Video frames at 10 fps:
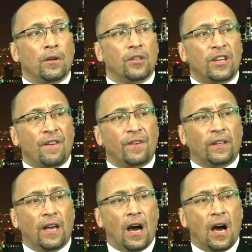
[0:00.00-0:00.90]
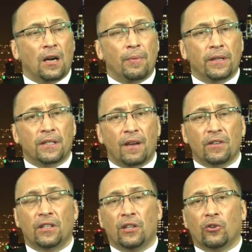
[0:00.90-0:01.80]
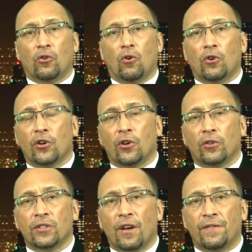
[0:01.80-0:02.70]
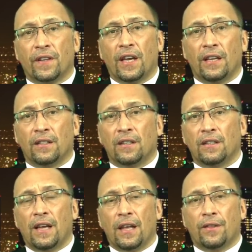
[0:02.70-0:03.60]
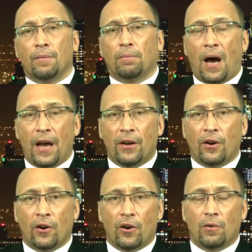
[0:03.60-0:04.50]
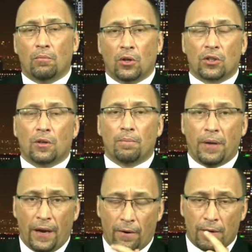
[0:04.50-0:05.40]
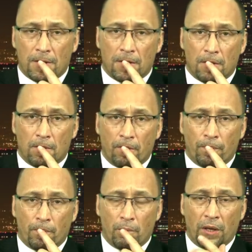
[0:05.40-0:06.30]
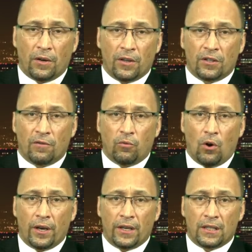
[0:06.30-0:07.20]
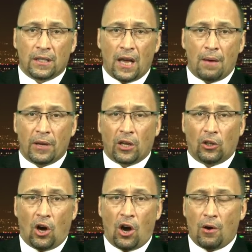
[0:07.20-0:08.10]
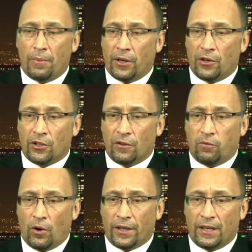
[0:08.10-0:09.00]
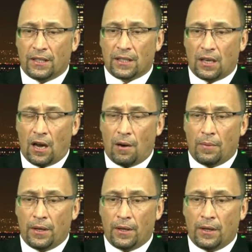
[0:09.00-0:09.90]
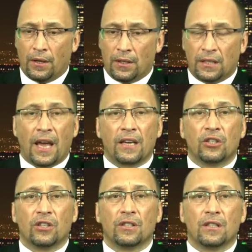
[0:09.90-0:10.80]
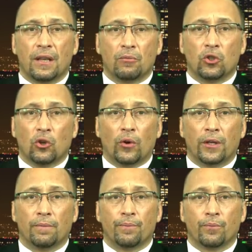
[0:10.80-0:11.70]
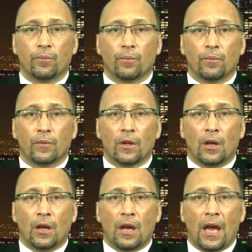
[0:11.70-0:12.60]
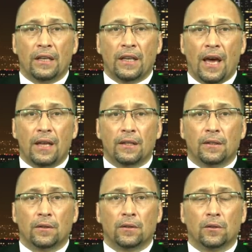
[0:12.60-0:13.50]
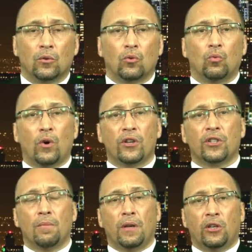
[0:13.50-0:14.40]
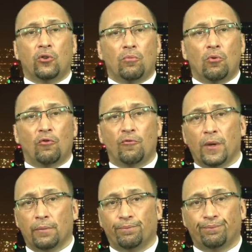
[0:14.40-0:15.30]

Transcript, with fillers: Shafilea Ahmed, seventeen-year-old girl, suffocated to death by her Muslim parents because of what Islamic law, because of what Islam sanctions them doing. And yet, where's the Me Too movement?